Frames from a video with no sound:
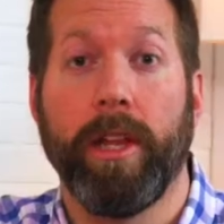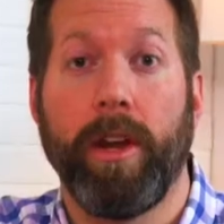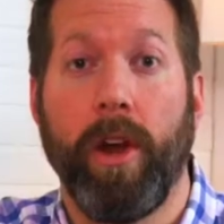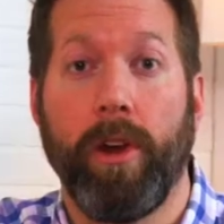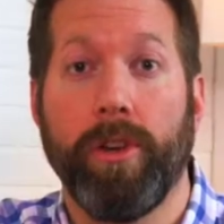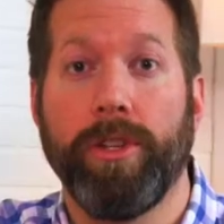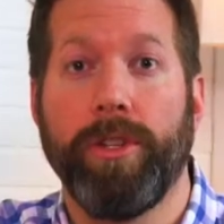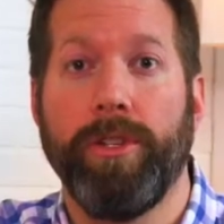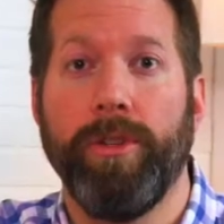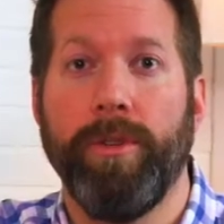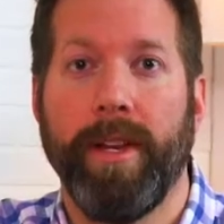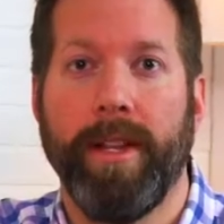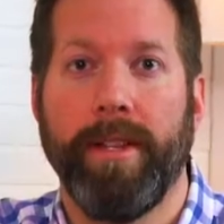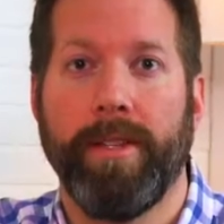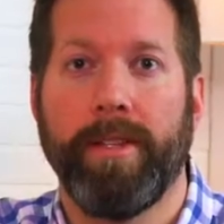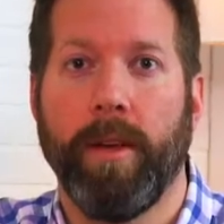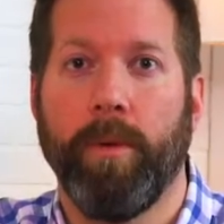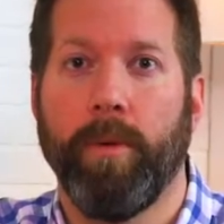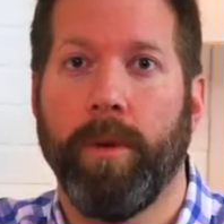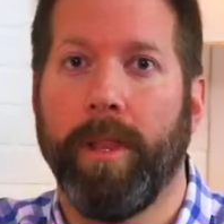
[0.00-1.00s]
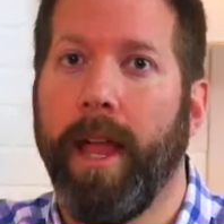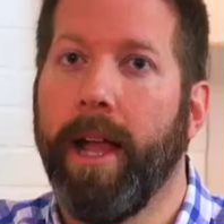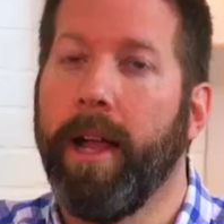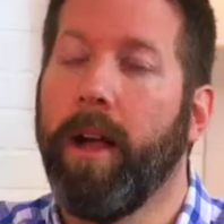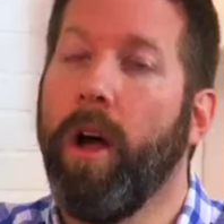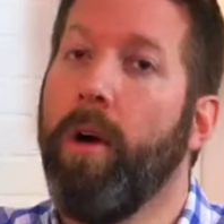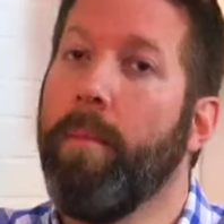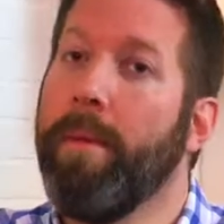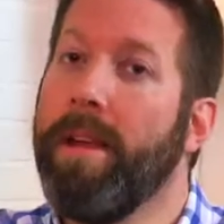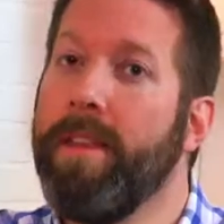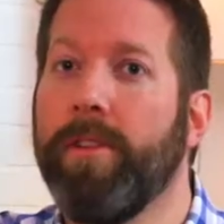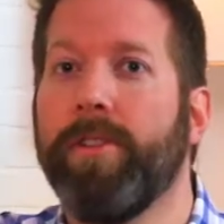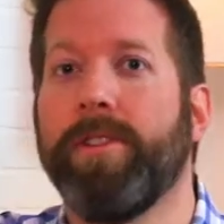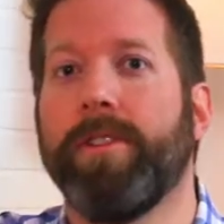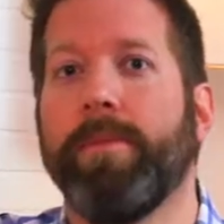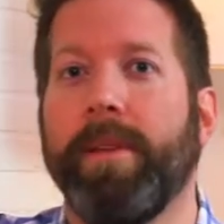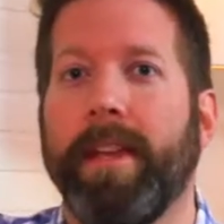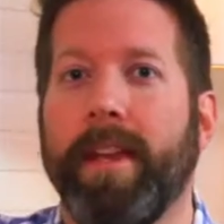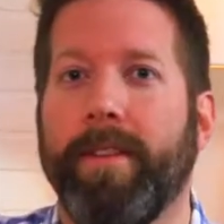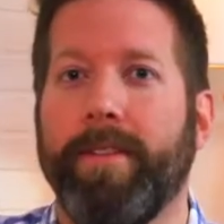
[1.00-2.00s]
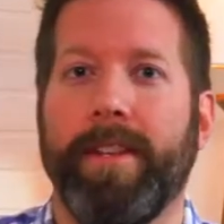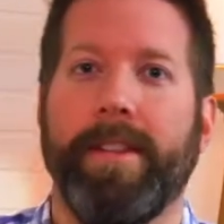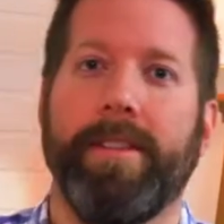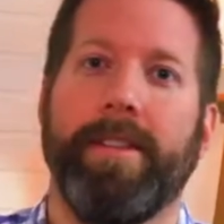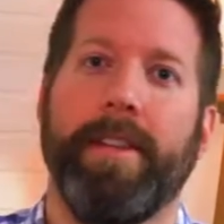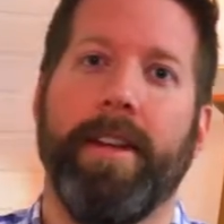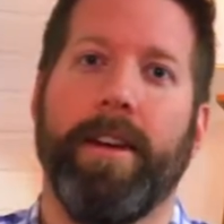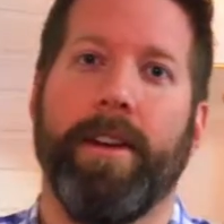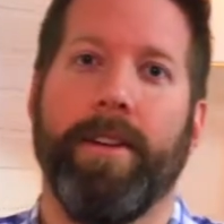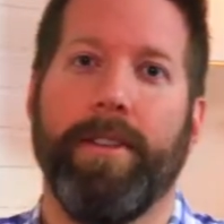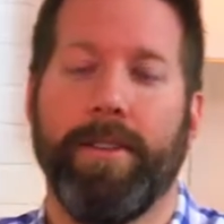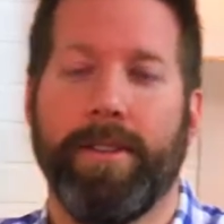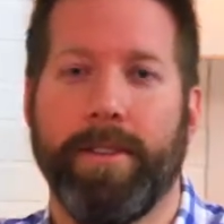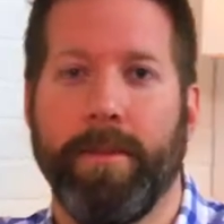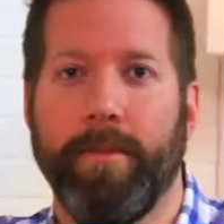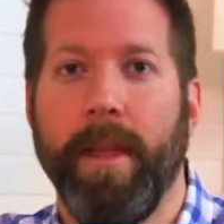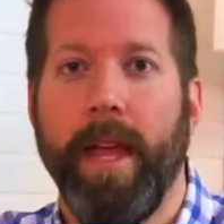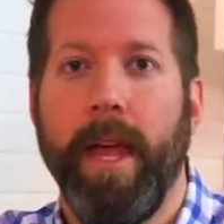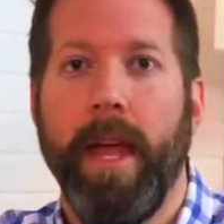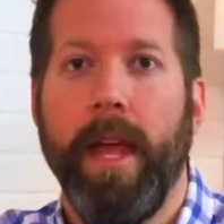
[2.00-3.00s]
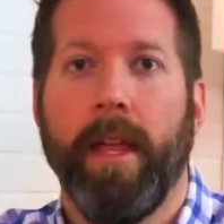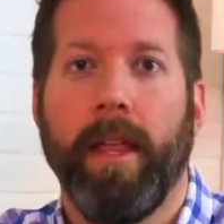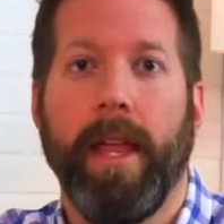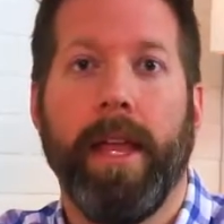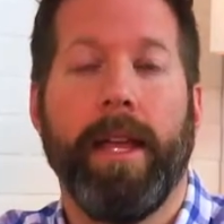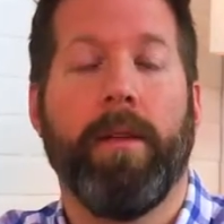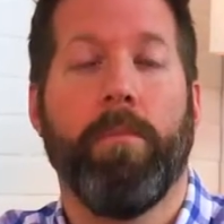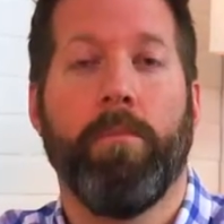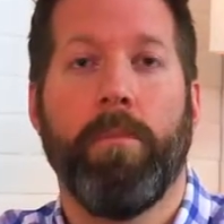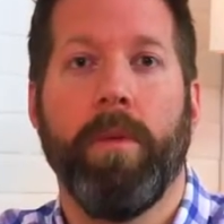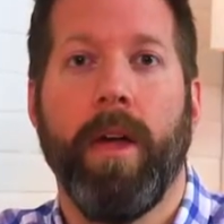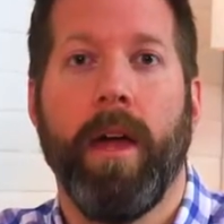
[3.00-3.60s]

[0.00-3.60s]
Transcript: at our students and we're like, oh man, there's some giftings here, and there's some, like,